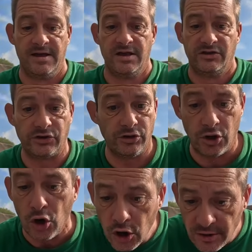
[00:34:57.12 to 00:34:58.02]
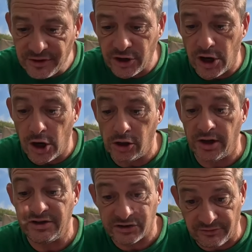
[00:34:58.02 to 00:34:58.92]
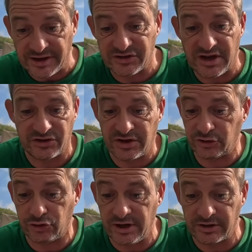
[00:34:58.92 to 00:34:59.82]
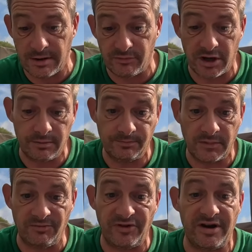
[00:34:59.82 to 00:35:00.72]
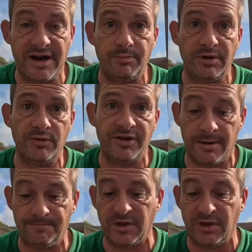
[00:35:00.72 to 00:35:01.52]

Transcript: so overall it's a fantastic trail camera I'm very happy with it